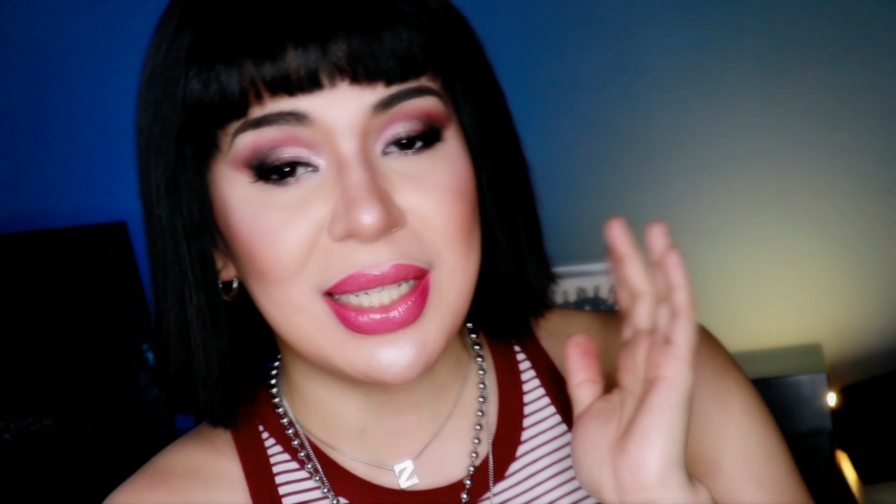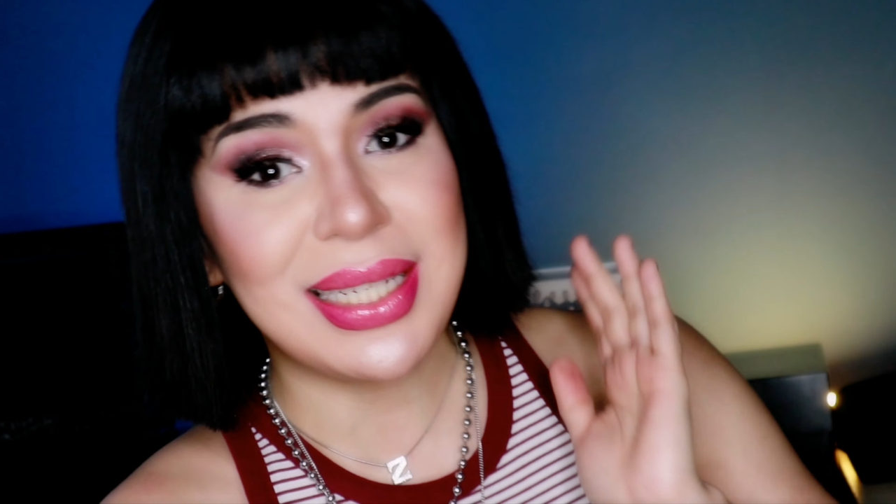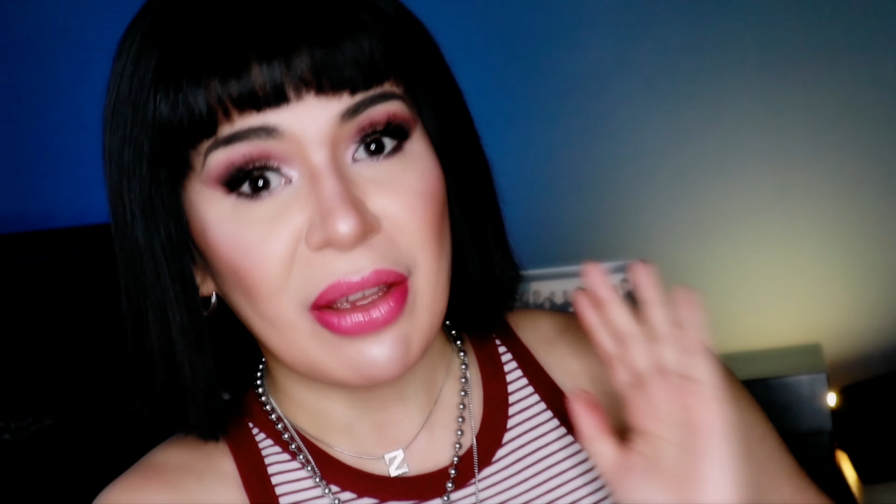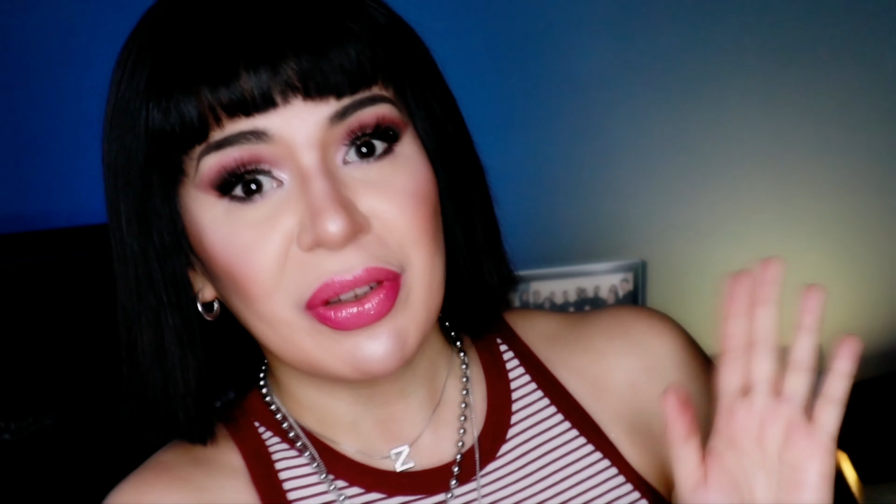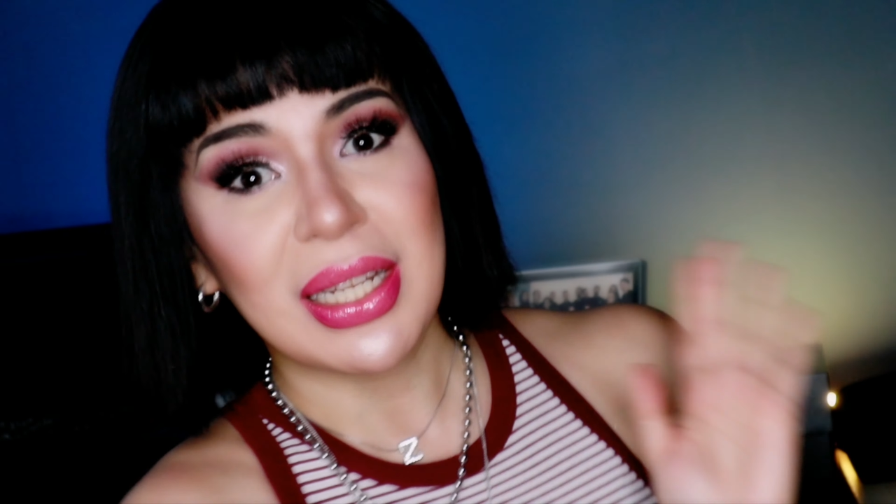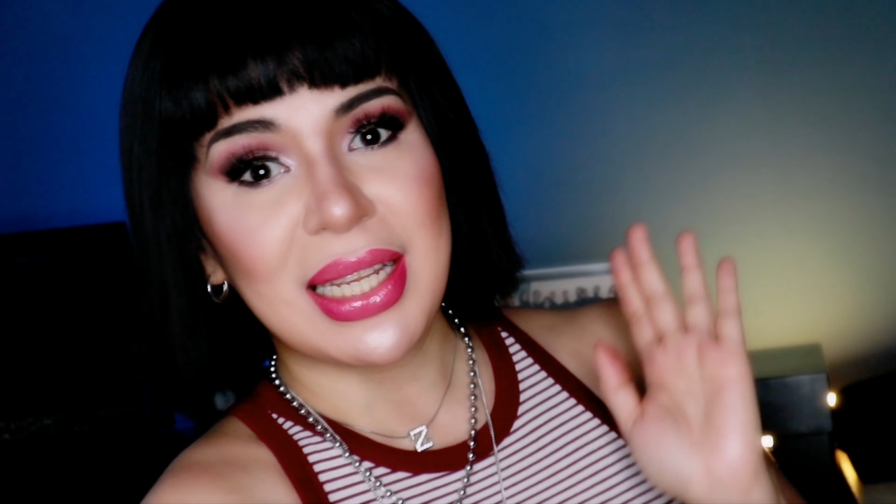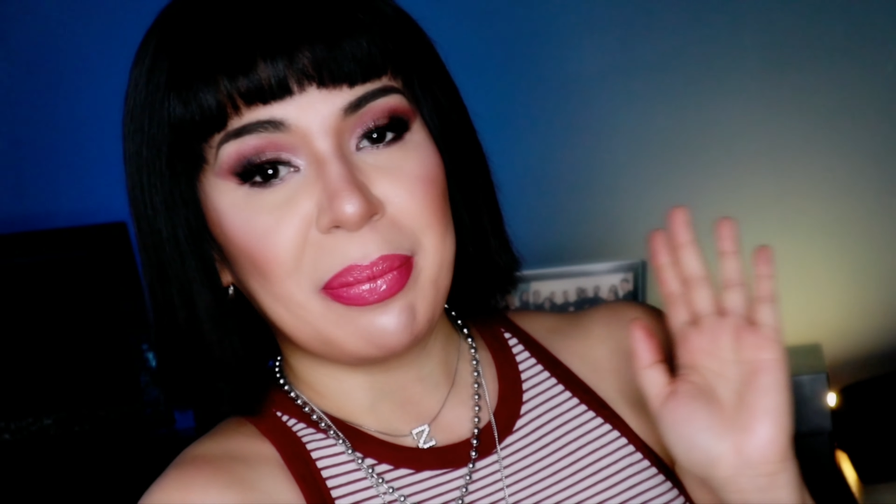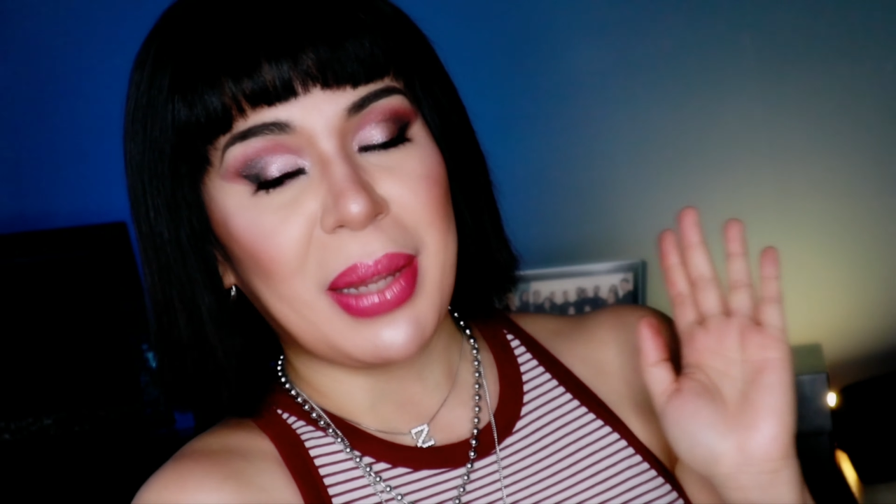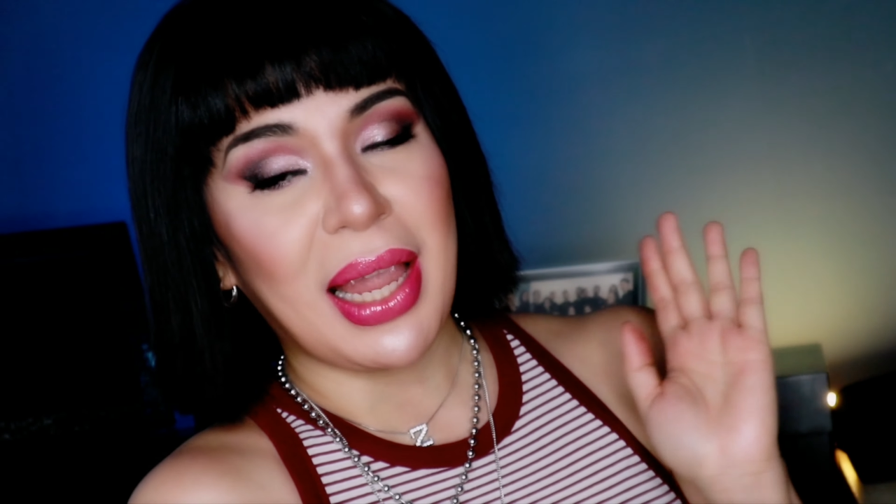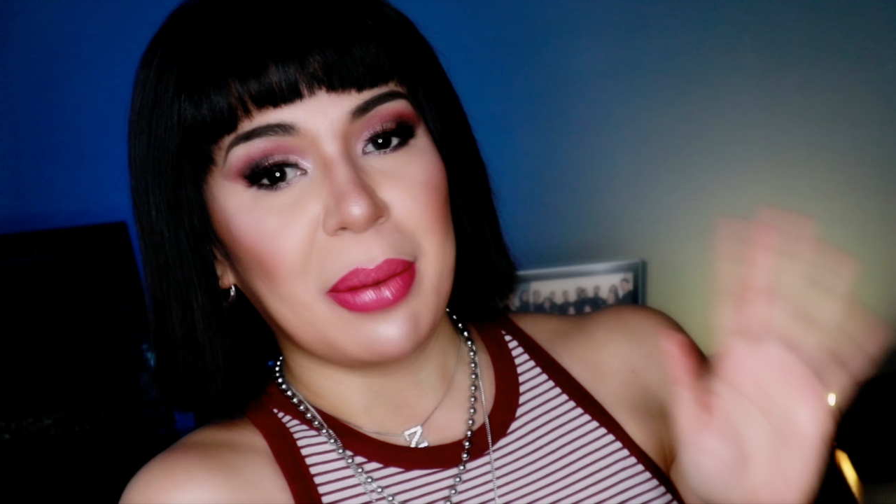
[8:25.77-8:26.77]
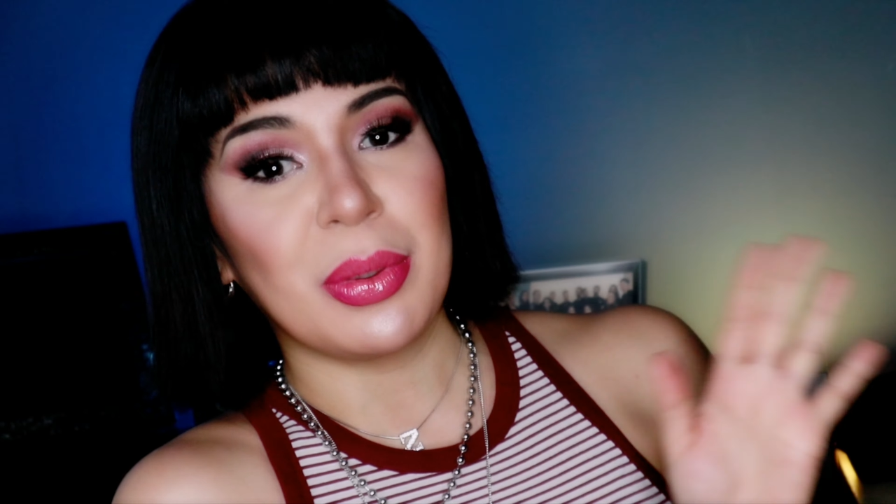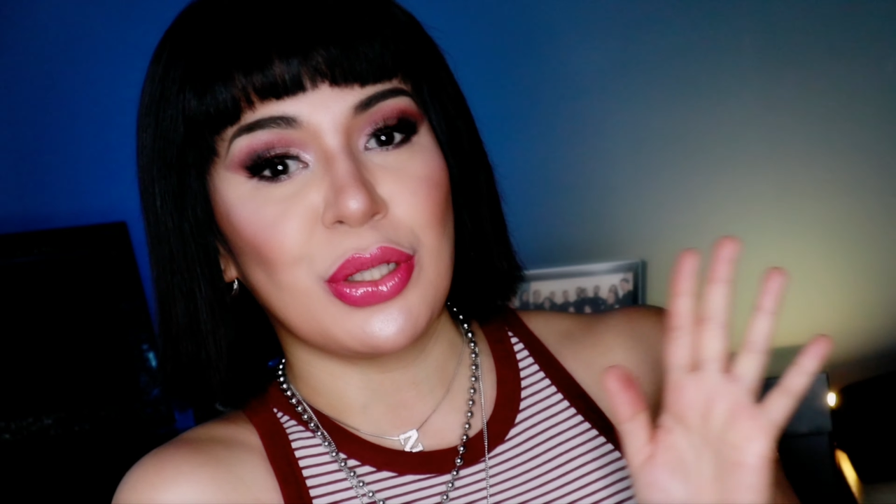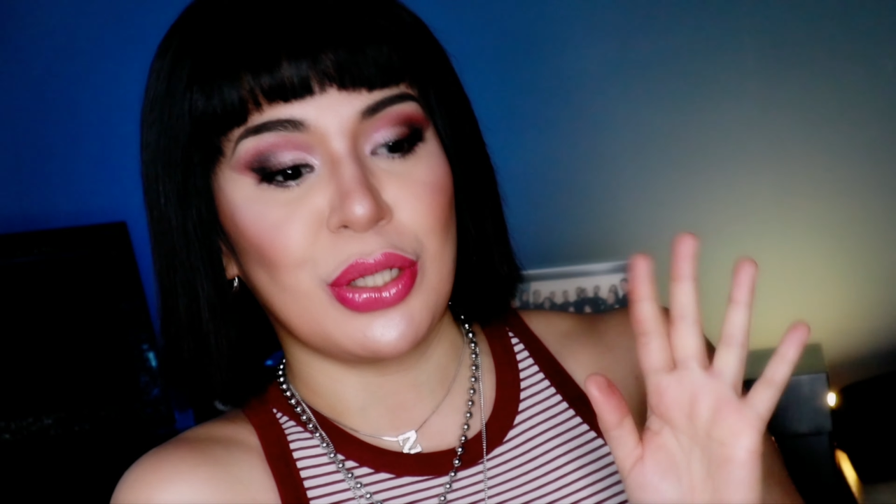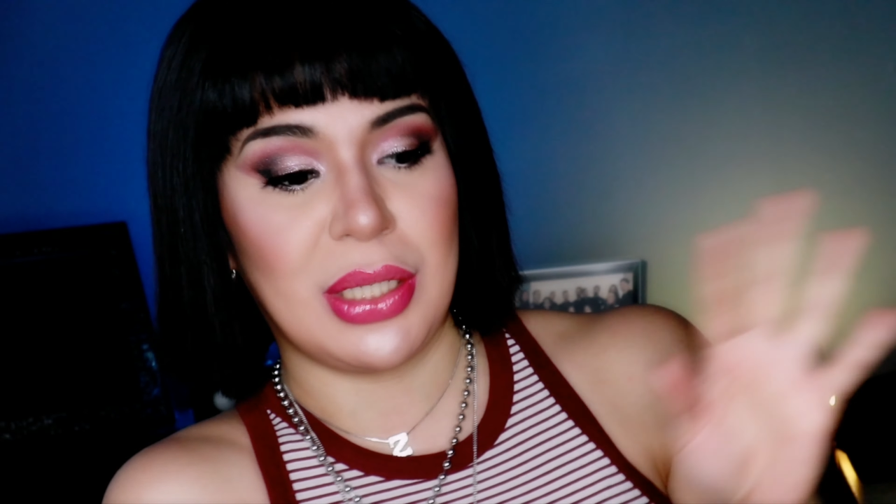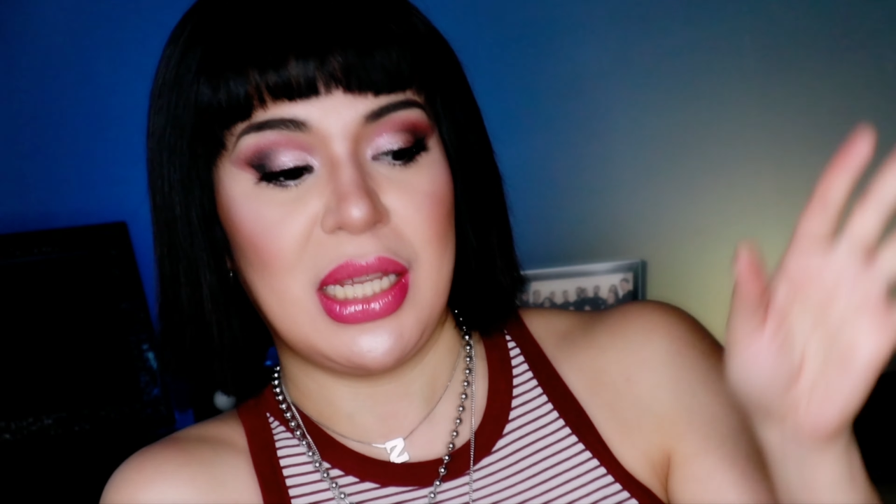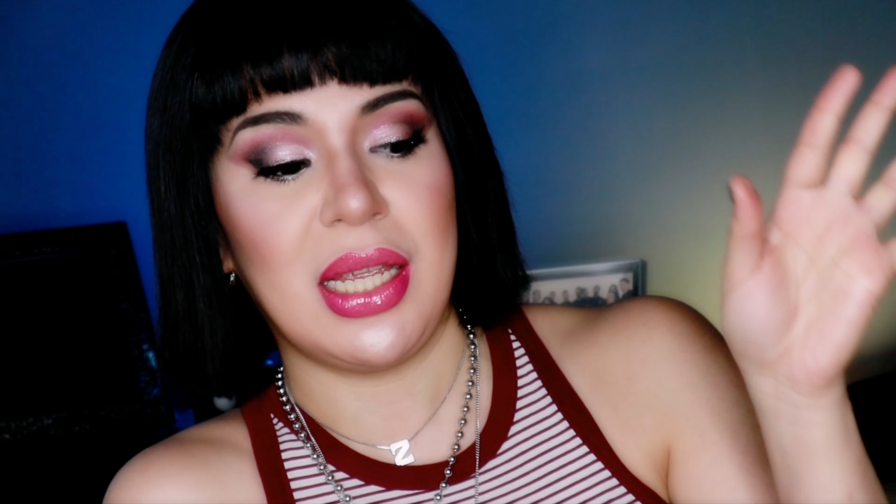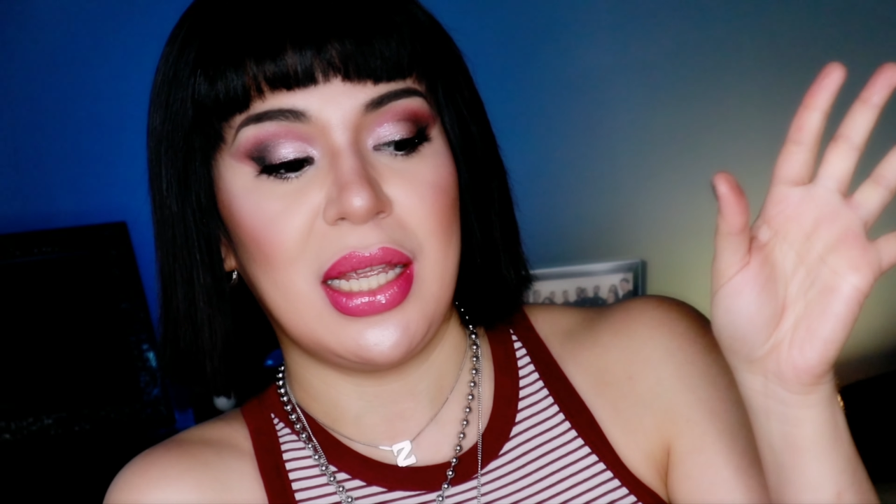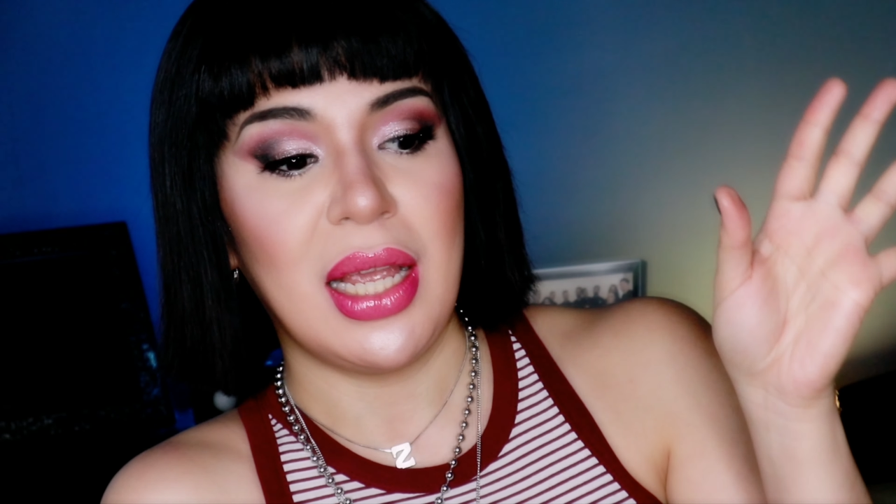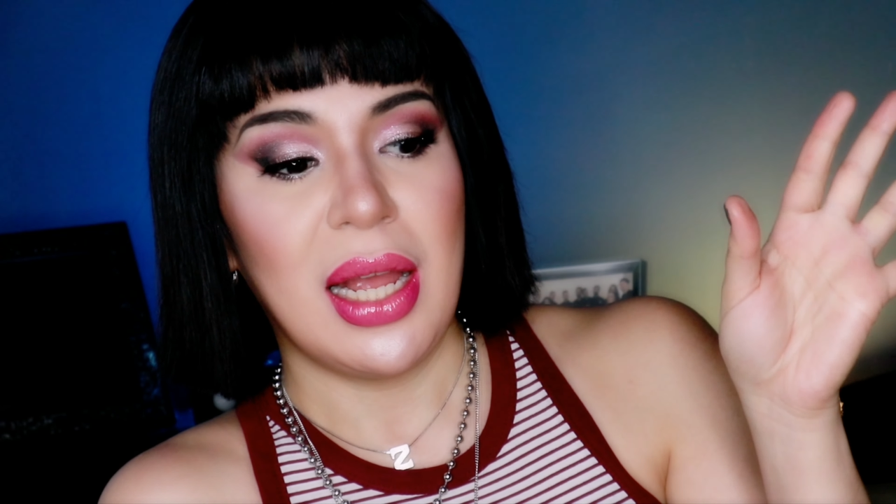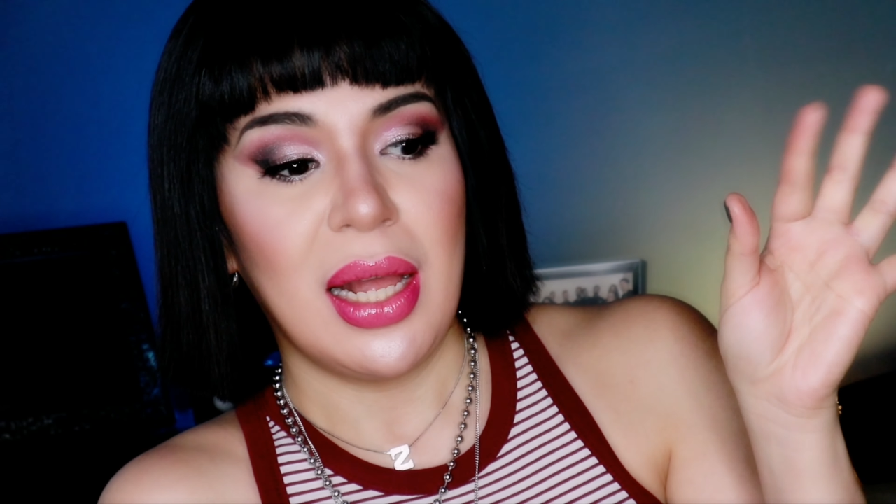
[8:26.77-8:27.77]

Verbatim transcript: definitely be able to see